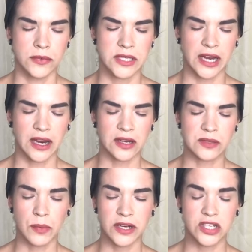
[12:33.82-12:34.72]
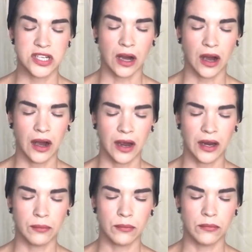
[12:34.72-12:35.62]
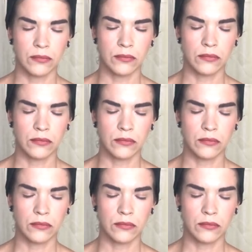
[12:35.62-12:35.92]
Taking as much time